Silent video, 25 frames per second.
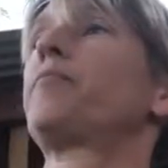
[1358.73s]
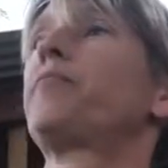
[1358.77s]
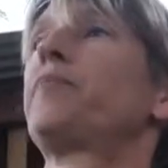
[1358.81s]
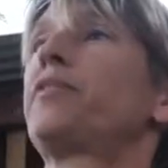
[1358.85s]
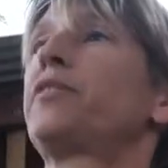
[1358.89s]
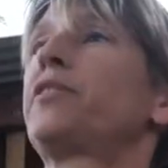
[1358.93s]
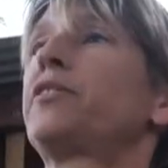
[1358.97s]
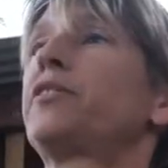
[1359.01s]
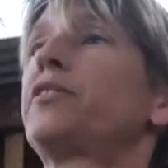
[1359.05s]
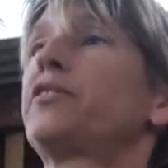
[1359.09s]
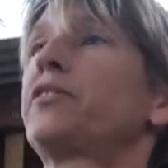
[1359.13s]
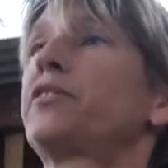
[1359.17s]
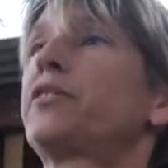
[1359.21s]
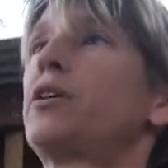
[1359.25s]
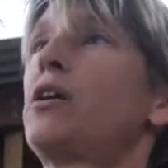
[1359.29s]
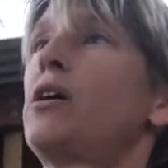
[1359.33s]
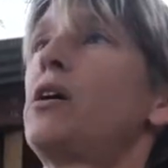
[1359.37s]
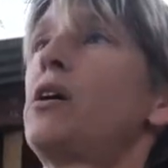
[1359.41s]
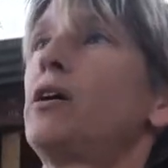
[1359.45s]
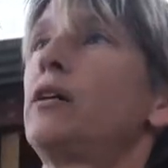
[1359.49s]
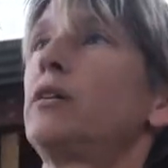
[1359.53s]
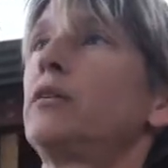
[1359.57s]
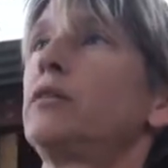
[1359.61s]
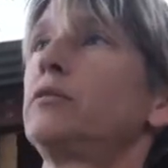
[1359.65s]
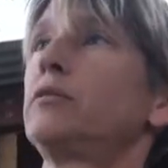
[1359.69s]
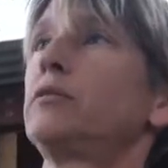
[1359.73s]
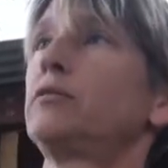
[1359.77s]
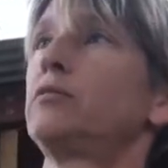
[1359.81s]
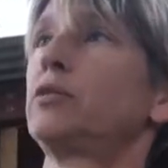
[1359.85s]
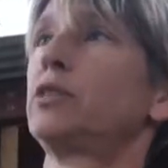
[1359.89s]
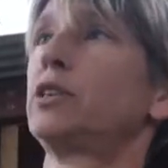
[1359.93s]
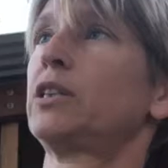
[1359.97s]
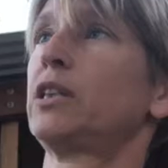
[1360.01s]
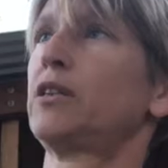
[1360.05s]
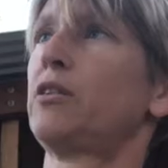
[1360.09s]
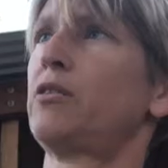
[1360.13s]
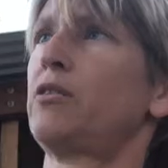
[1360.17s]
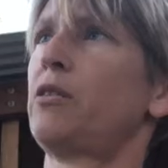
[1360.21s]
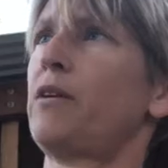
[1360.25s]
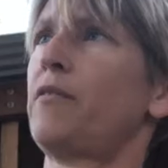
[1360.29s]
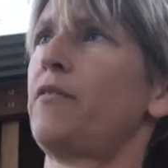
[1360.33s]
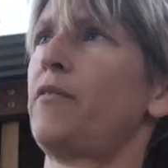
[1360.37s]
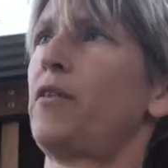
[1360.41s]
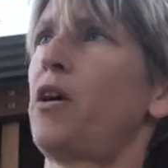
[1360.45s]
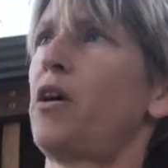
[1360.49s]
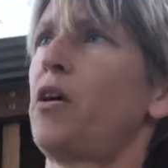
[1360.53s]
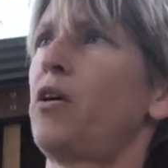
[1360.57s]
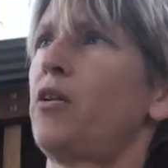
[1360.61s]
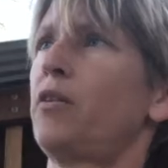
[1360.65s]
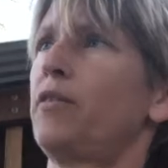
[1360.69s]
the skull, which I don't have
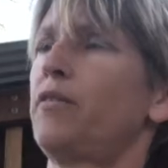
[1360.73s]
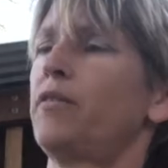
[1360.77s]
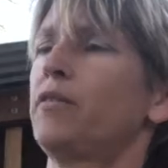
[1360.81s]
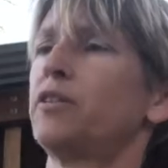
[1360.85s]
all of